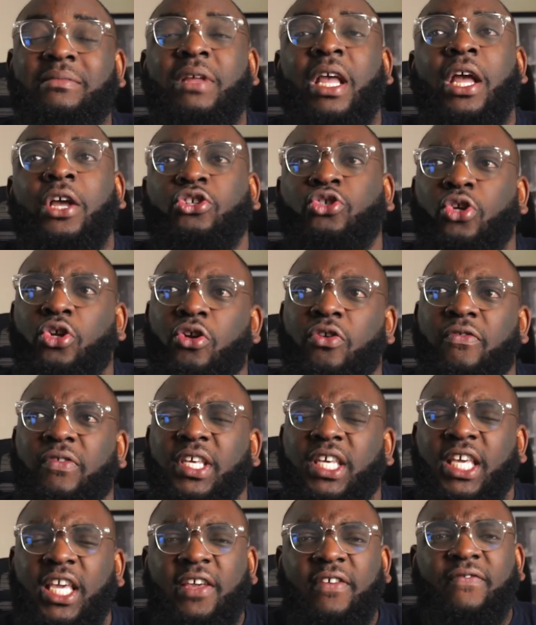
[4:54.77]
sort of
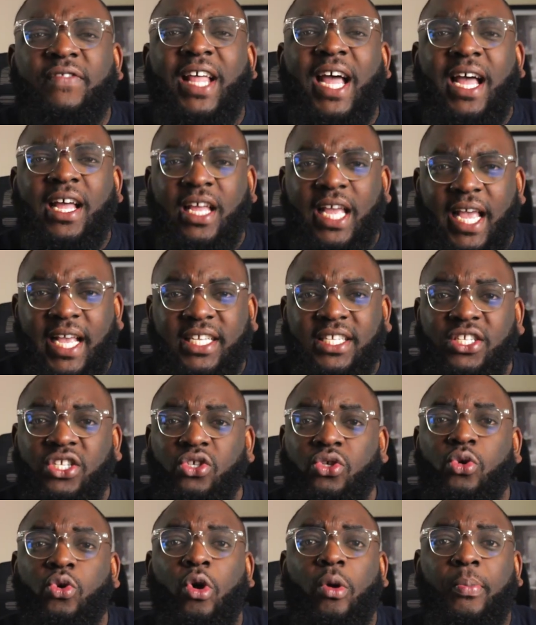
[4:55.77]
give that
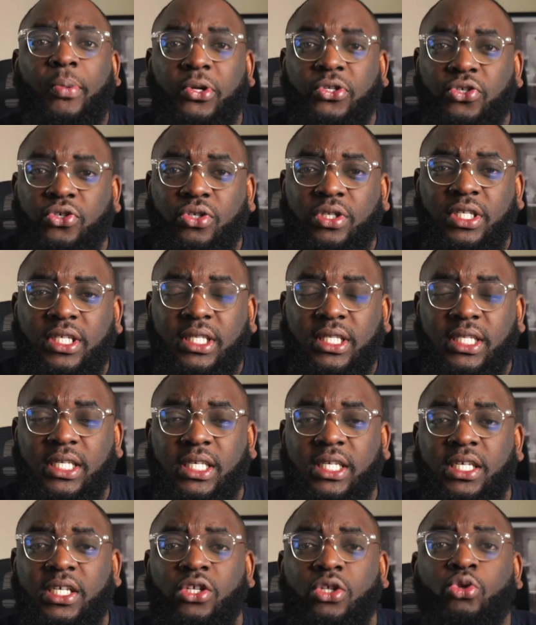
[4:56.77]
SEO
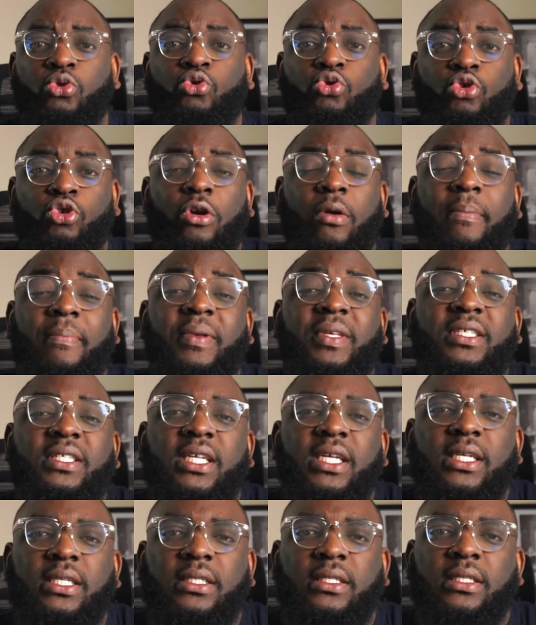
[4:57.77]
opportunity to your
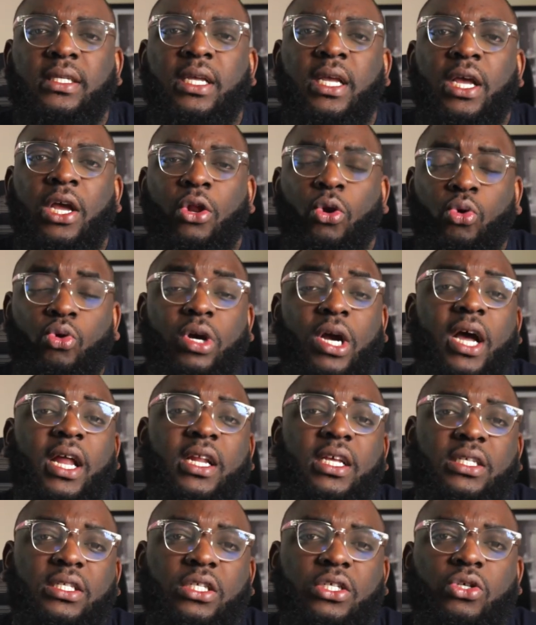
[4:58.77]
business. Local
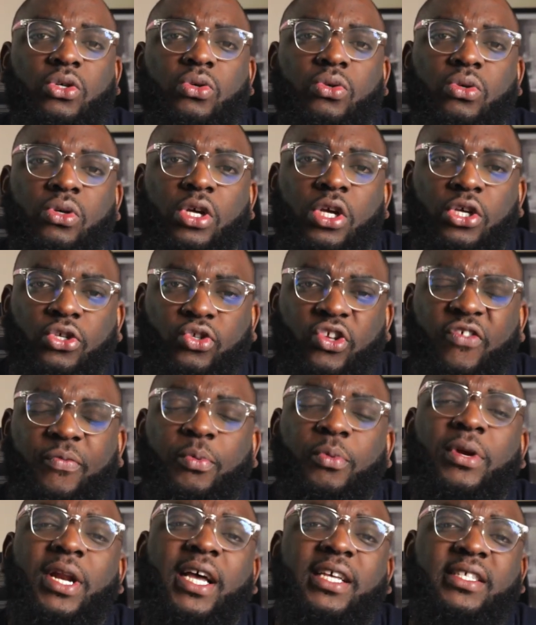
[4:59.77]
SEO. So if
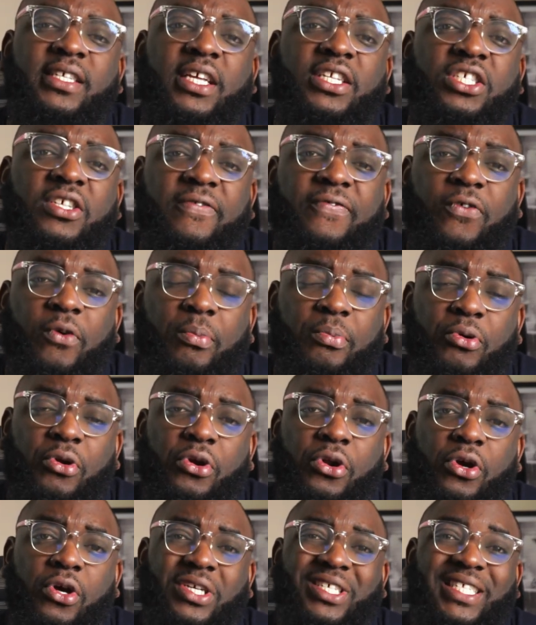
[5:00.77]
people are searching for
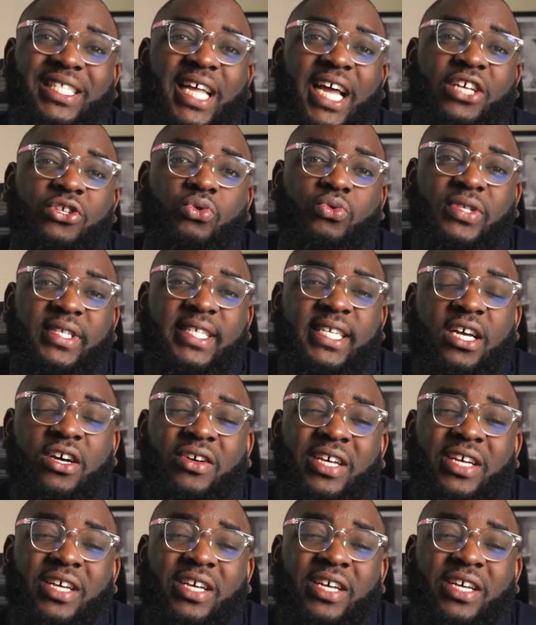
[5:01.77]
products that you sell